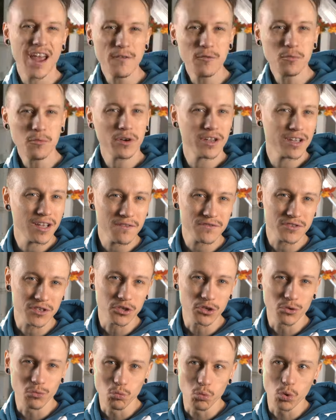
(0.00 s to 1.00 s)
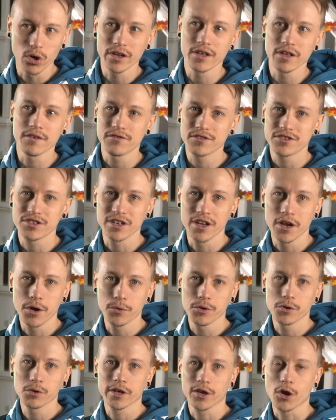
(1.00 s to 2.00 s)
Everyone loves a good what if
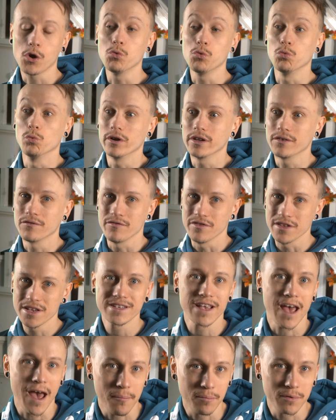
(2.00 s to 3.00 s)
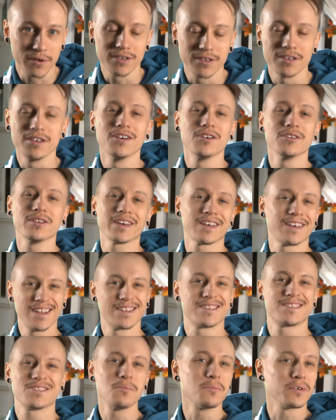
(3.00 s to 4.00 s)
scenario, like, oh, what if this happened? You know, like, that's
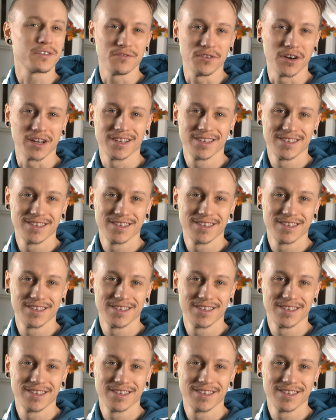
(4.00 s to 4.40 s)
so much fun.